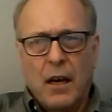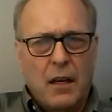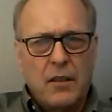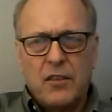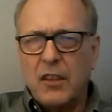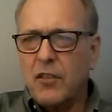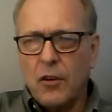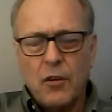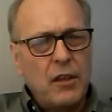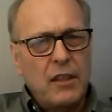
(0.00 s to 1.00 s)
since
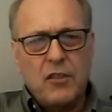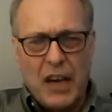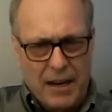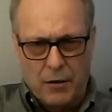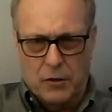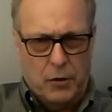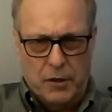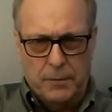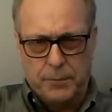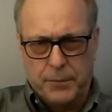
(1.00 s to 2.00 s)
early
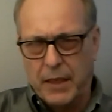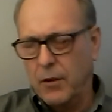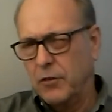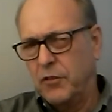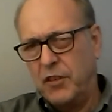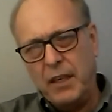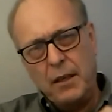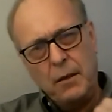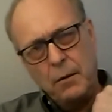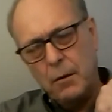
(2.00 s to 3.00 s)
childhood.
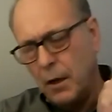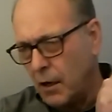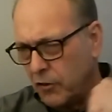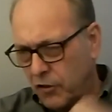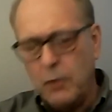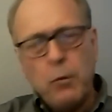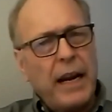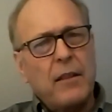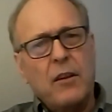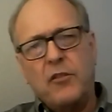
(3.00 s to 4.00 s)
She
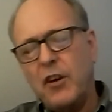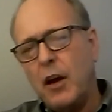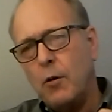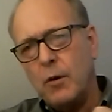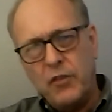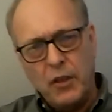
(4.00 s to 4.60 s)
ran the show, and she